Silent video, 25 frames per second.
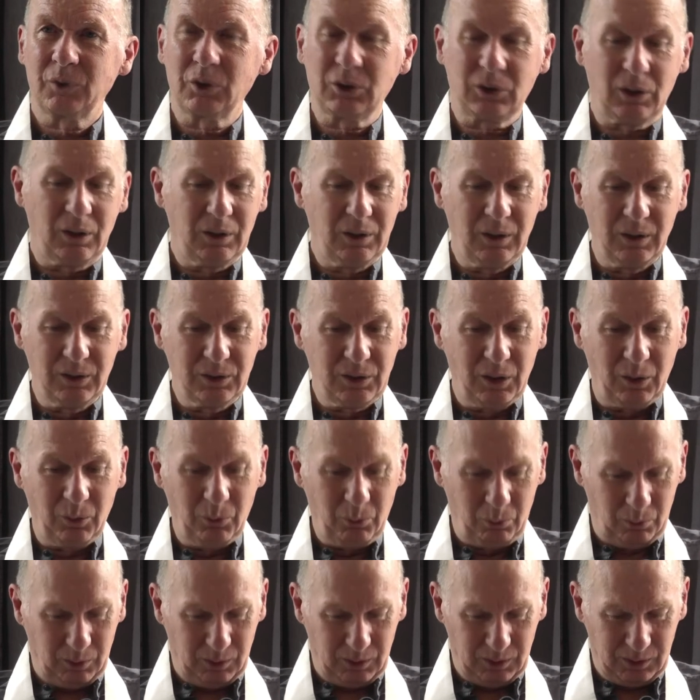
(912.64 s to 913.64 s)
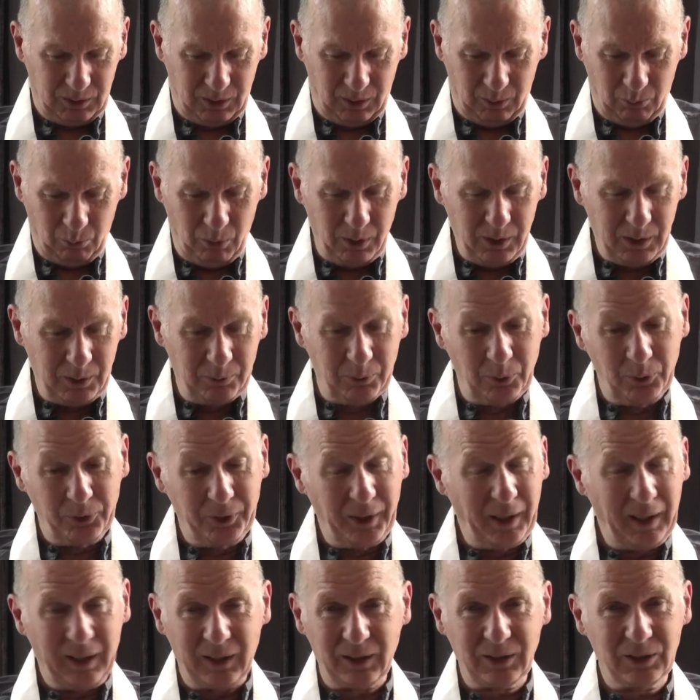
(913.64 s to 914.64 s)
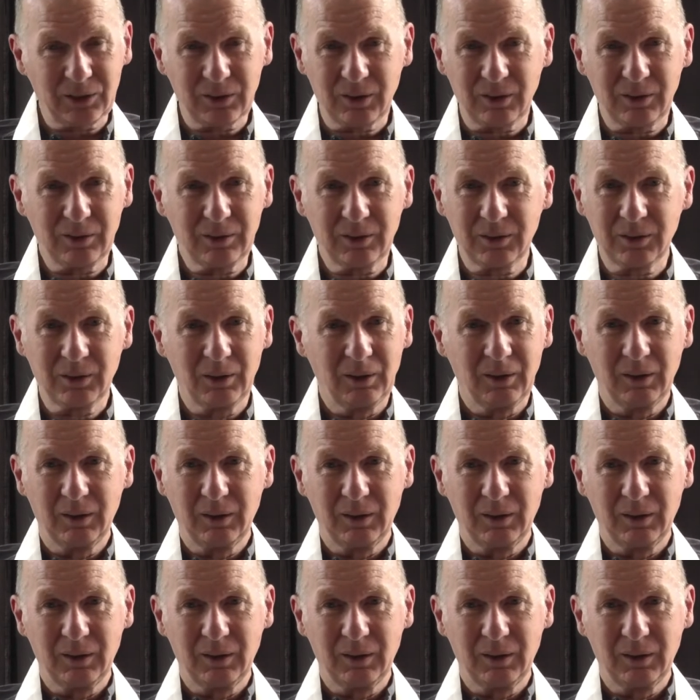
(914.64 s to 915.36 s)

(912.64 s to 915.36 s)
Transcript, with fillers: It's a, it's a, it's a wonderful text, and